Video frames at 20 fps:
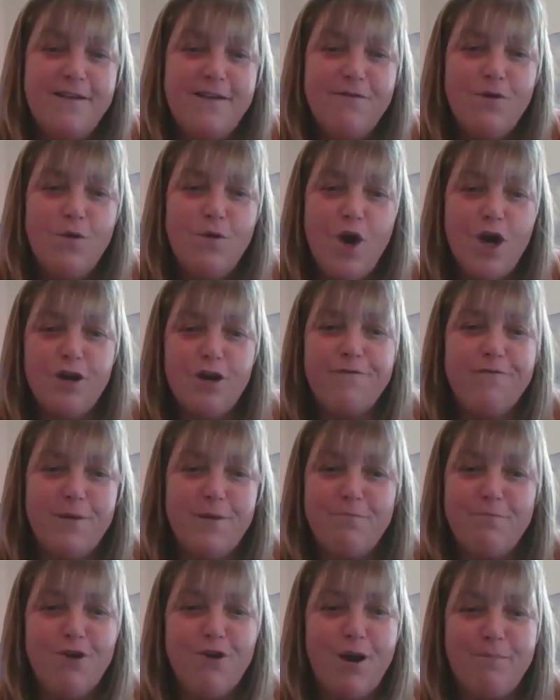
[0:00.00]
have a
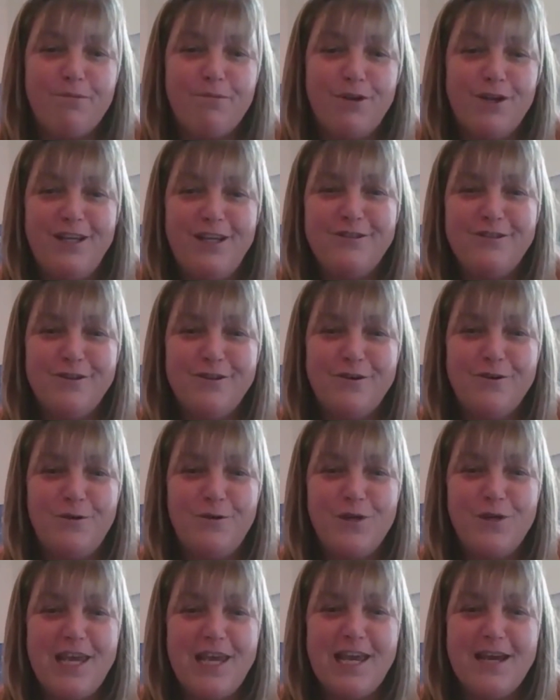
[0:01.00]
waterfront property, so
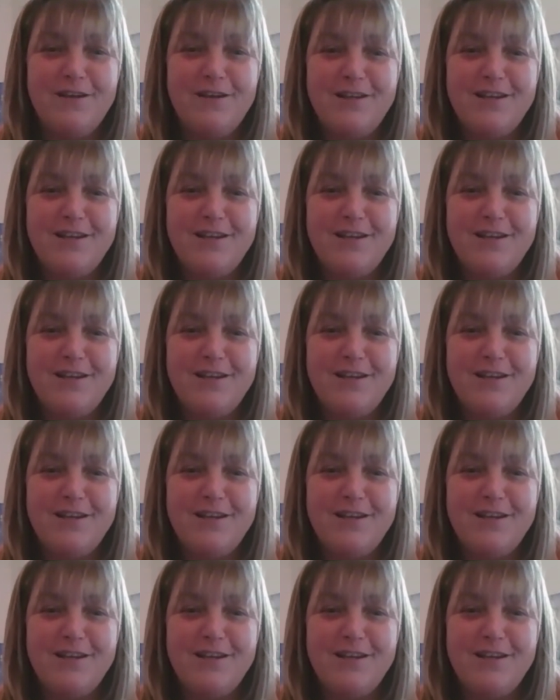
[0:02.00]
you can't